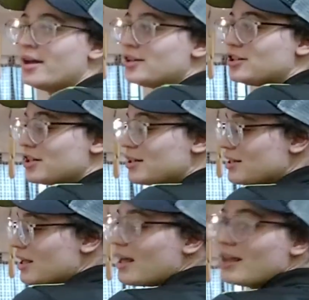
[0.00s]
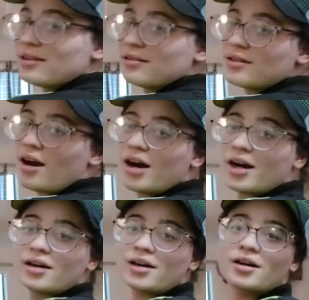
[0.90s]
She's in the
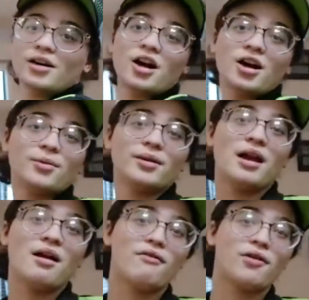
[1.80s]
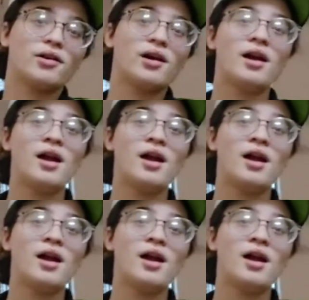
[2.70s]
dark or whatever,